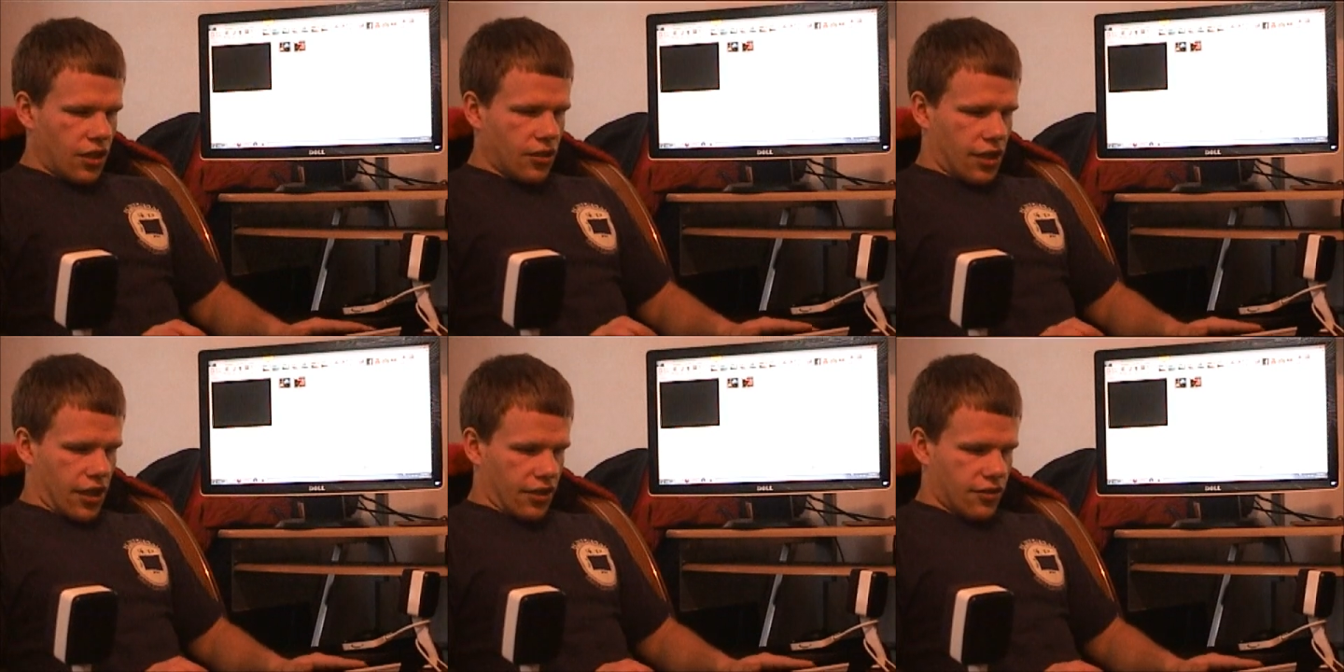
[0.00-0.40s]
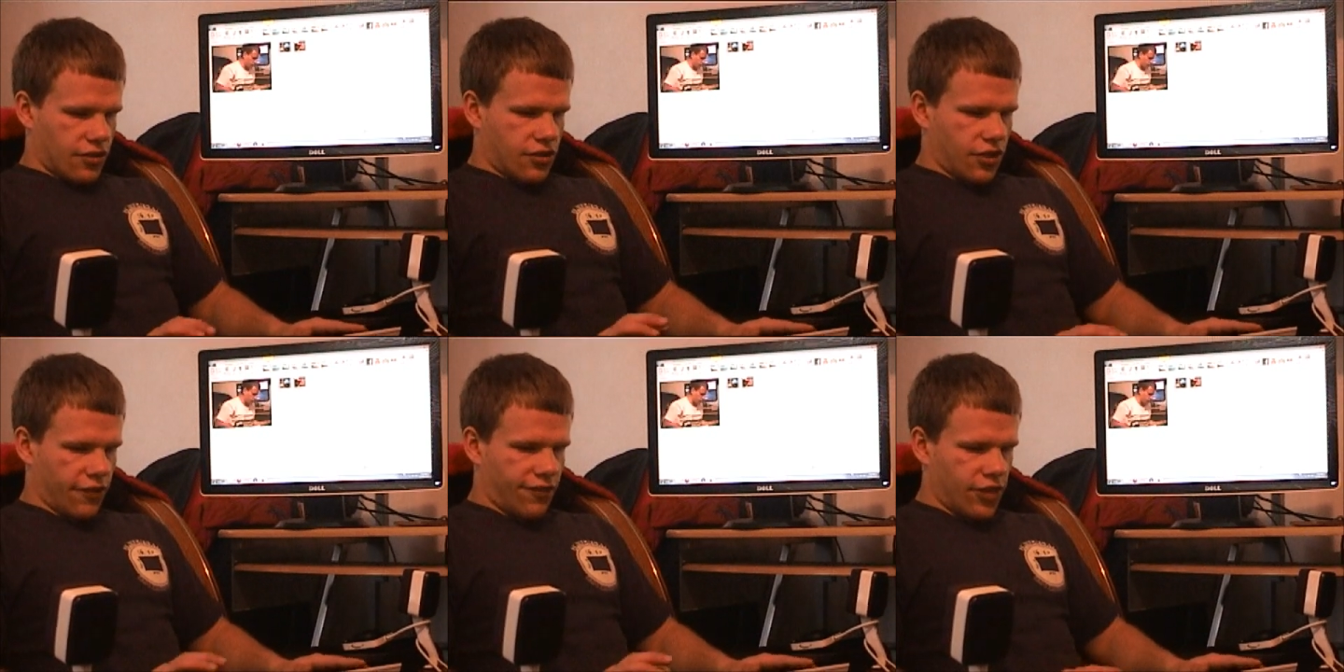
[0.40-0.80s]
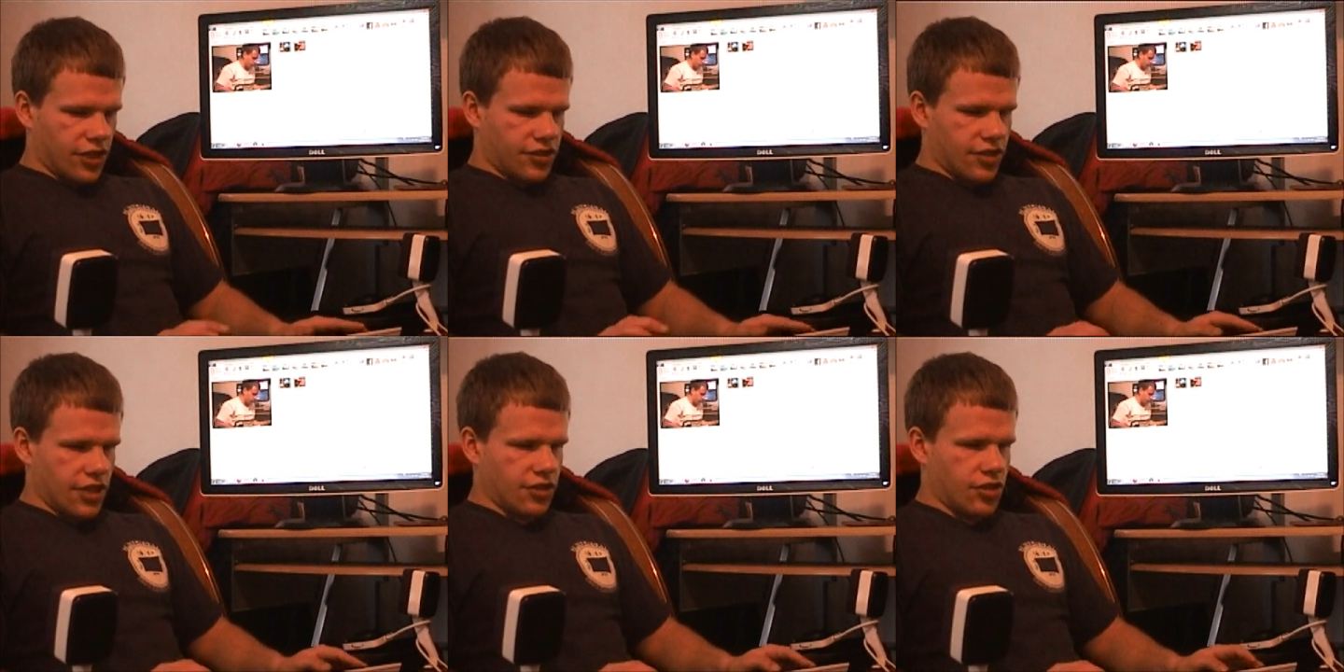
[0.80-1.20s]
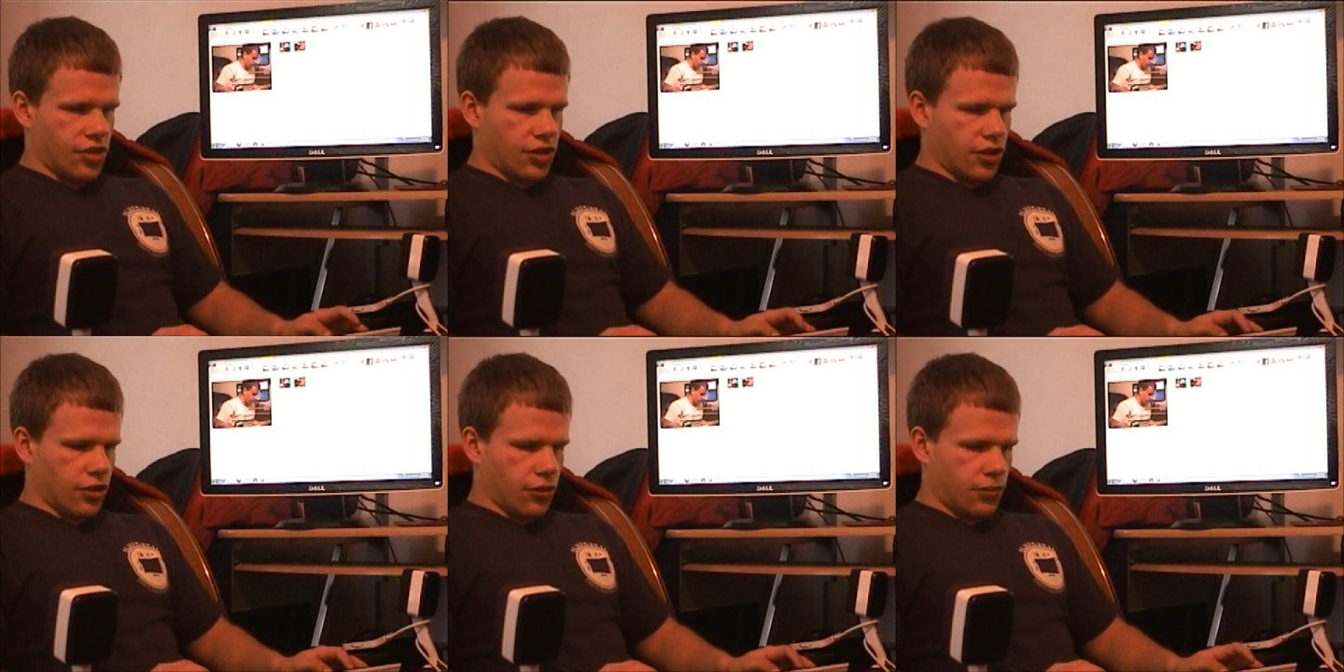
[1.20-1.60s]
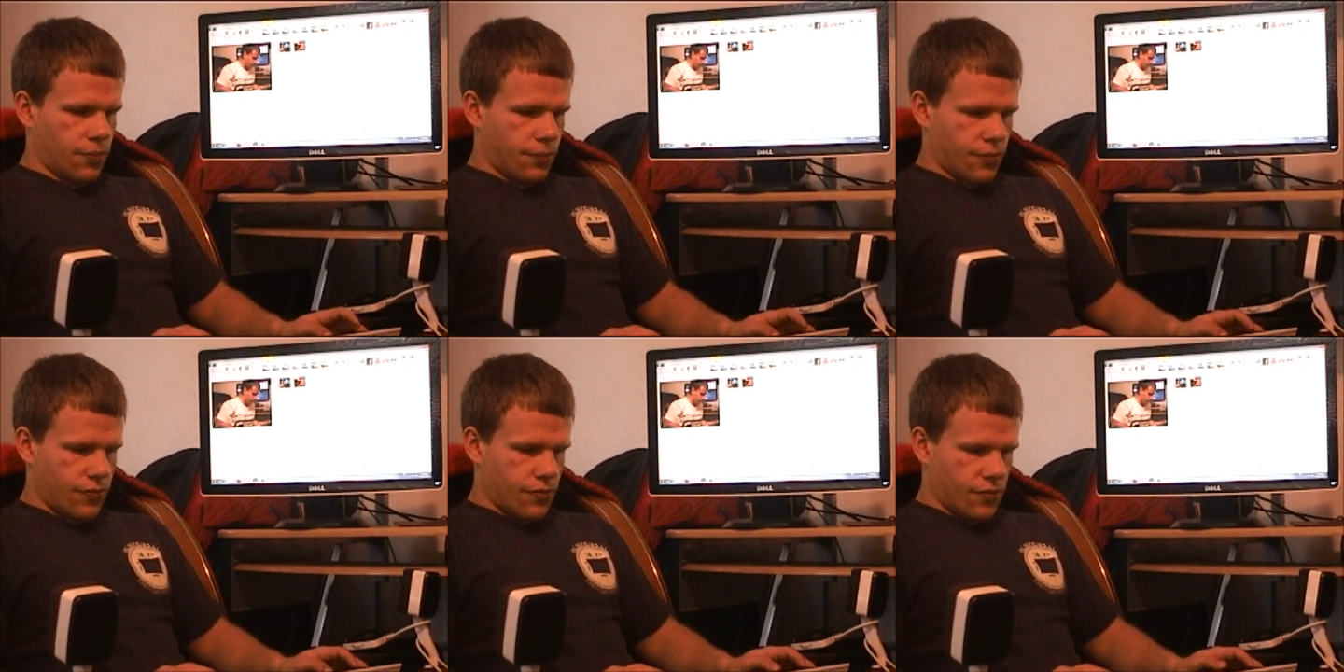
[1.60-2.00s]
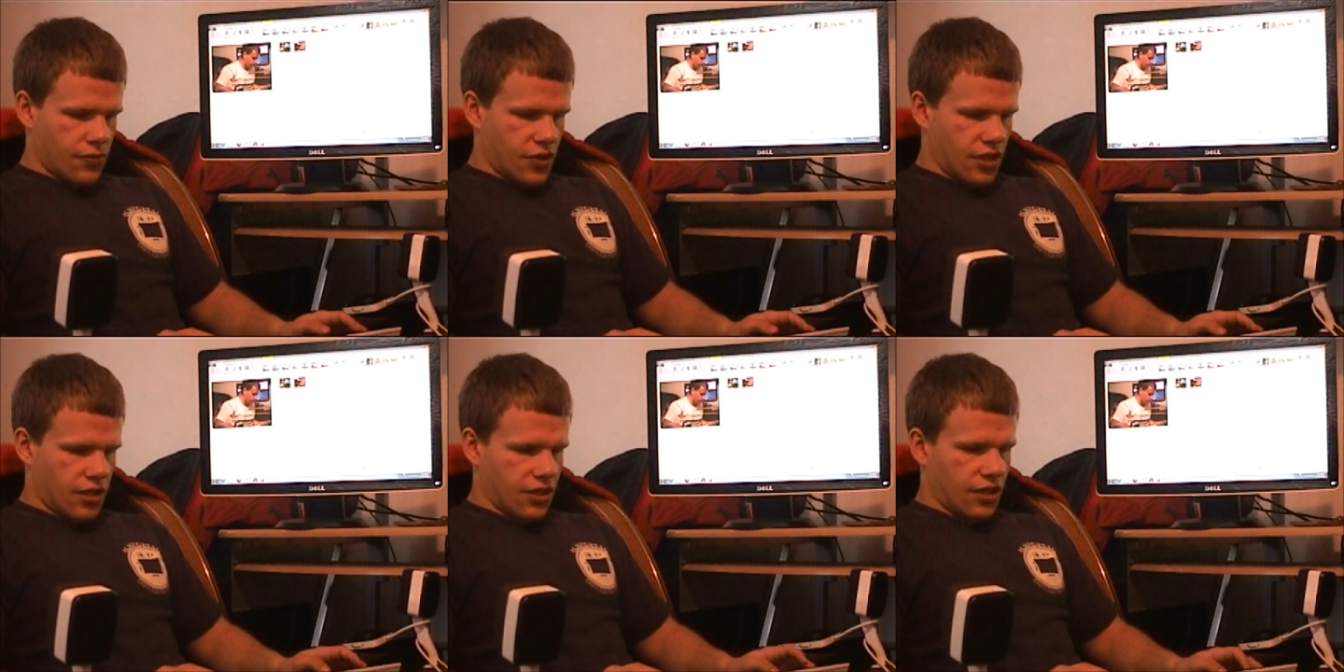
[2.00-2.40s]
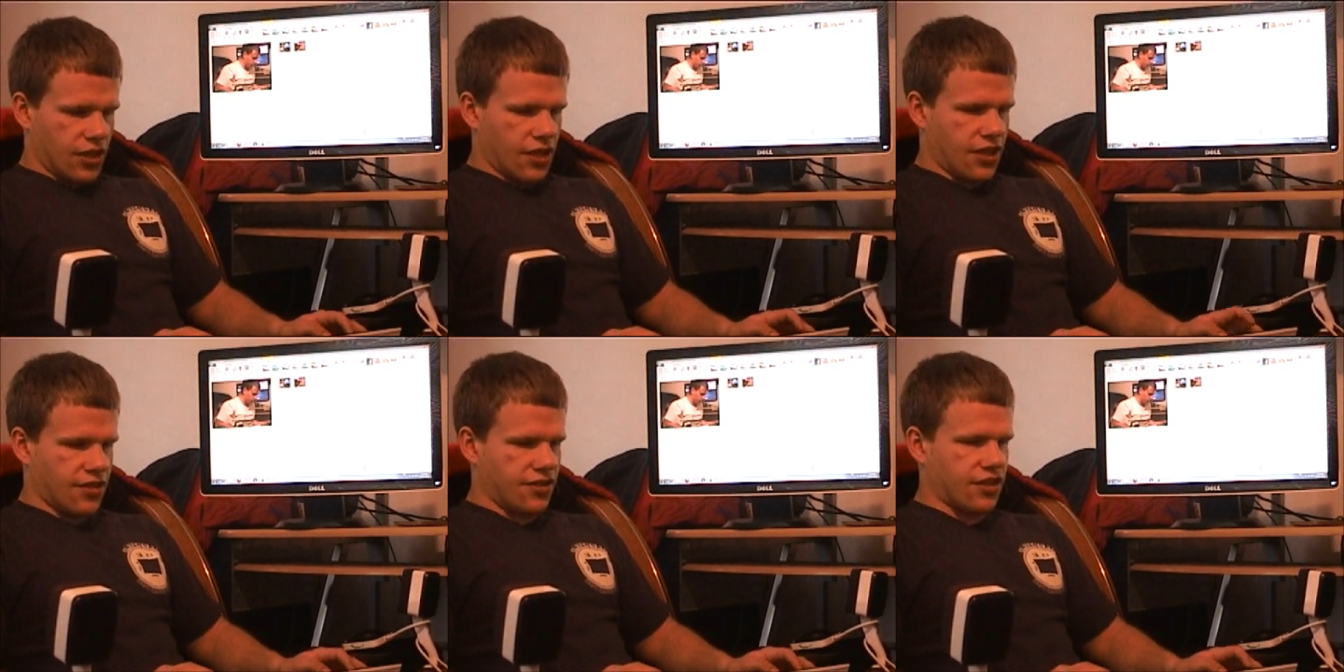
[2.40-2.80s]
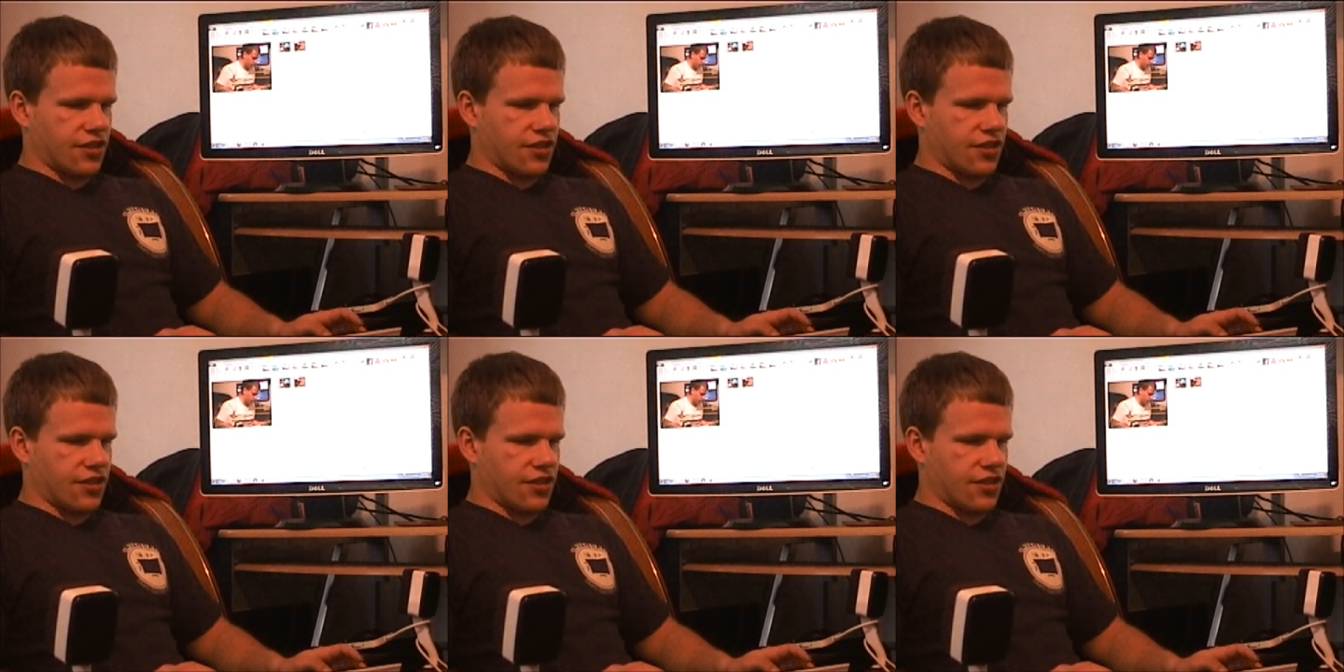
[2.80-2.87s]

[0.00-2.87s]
Okay, so the first thing to do is